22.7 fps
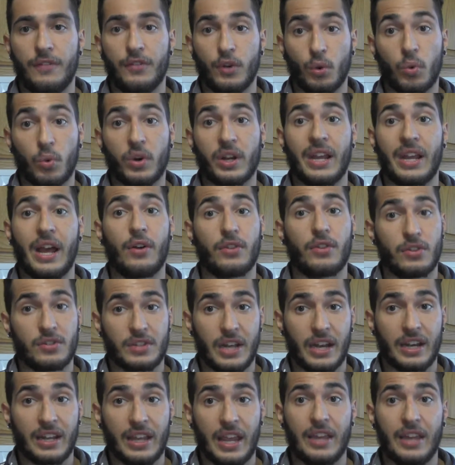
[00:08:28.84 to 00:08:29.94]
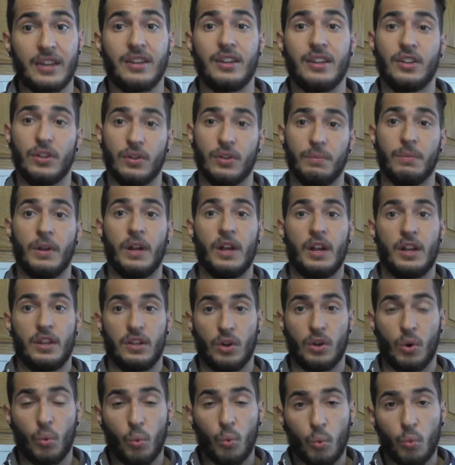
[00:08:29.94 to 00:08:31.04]
working out and you're dedicated and you're, you
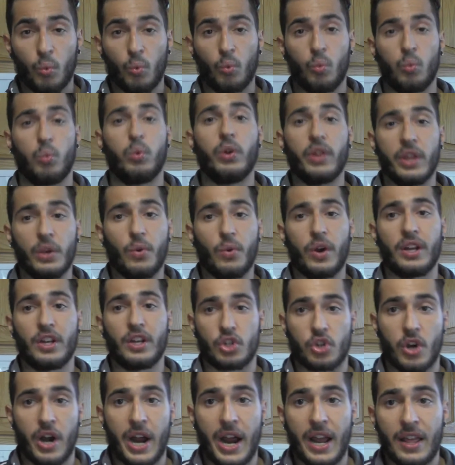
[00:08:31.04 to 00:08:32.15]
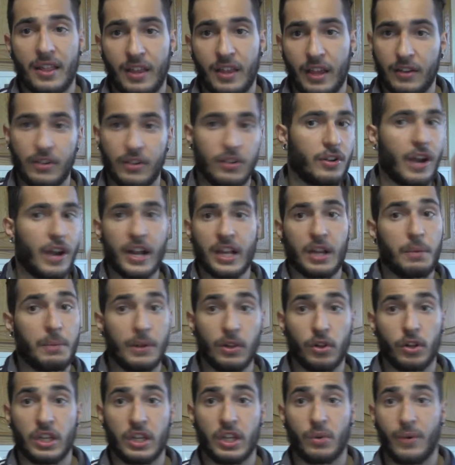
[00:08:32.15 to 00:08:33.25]
know, really wanting to try, and you're not going to be
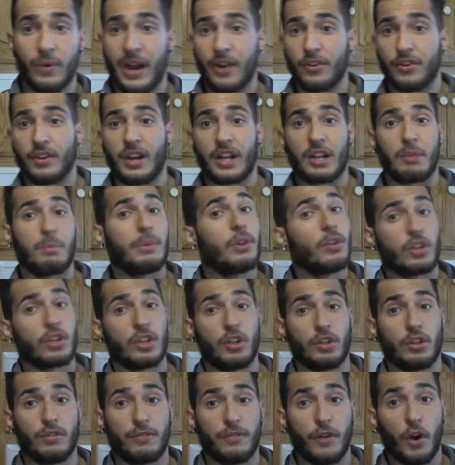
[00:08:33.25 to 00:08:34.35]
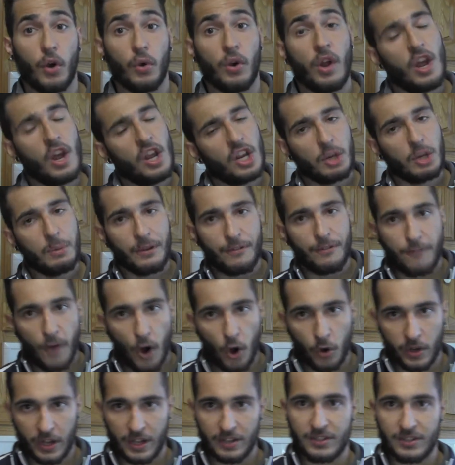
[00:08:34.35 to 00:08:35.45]
looking around, you're not going to be looking on your phone, you'll be
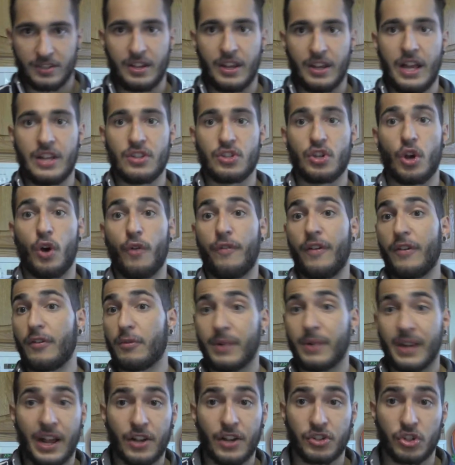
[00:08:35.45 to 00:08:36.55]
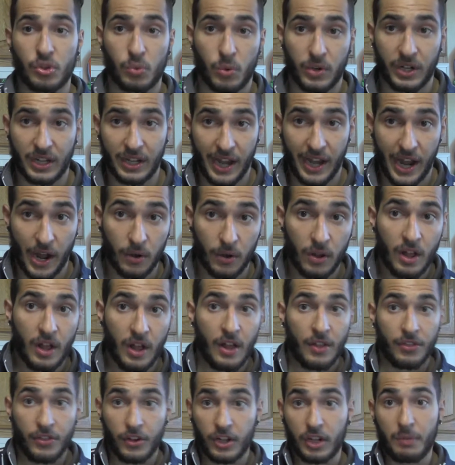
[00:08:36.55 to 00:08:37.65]
focused. And so if everybody else is working out,
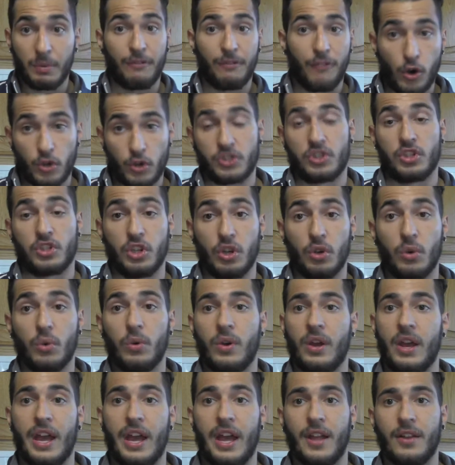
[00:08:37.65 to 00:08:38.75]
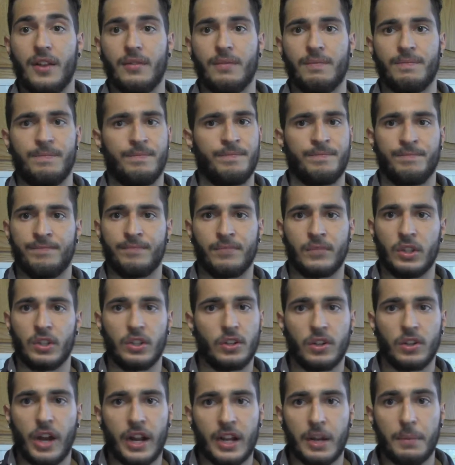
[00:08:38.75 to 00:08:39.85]
they're going to be focused too, and
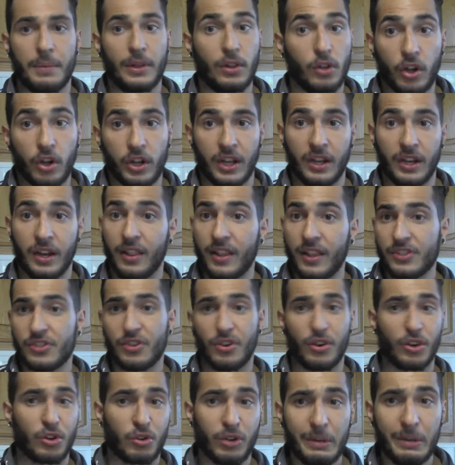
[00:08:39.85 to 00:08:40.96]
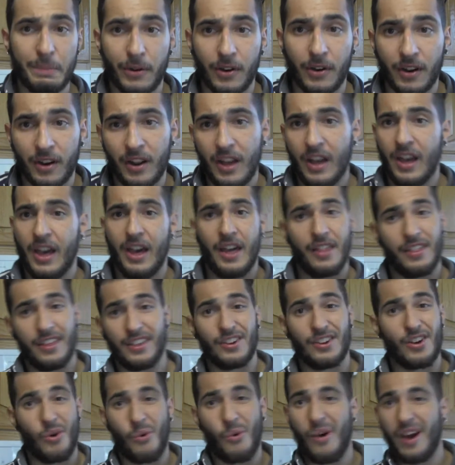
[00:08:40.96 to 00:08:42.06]
they're not going to be looking. Unless they're a creeper, and then you
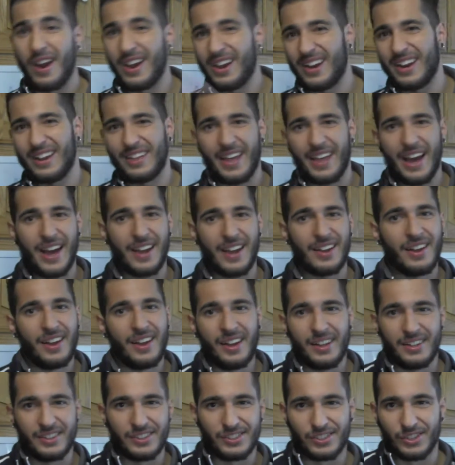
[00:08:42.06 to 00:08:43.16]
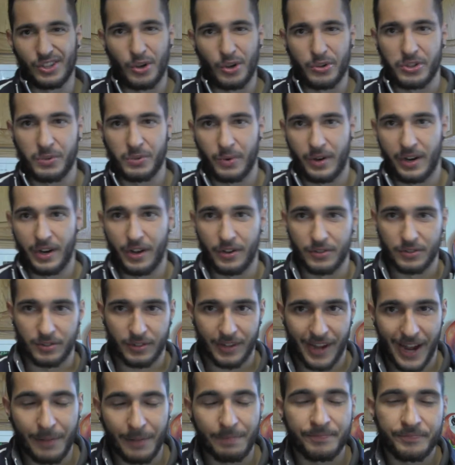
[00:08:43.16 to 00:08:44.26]
don't want any of that, just go somewhere else,
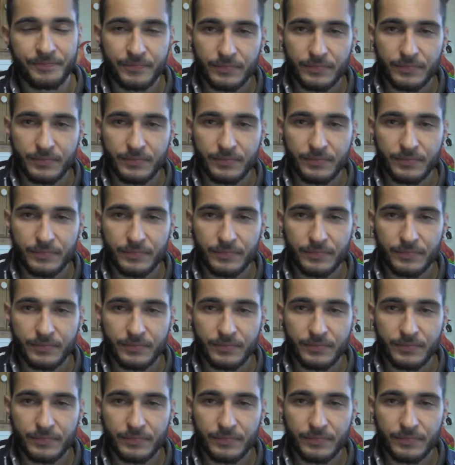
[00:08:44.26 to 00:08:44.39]
okay?